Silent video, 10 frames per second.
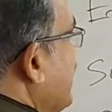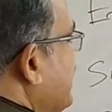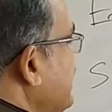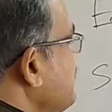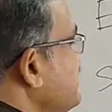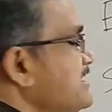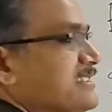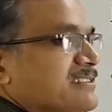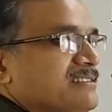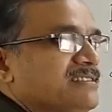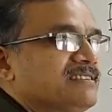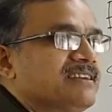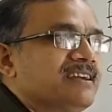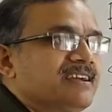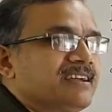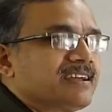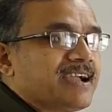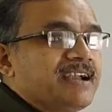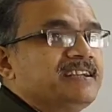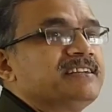2 items in
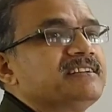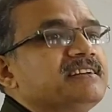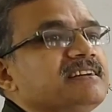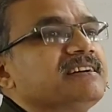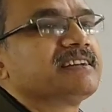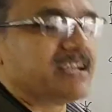guided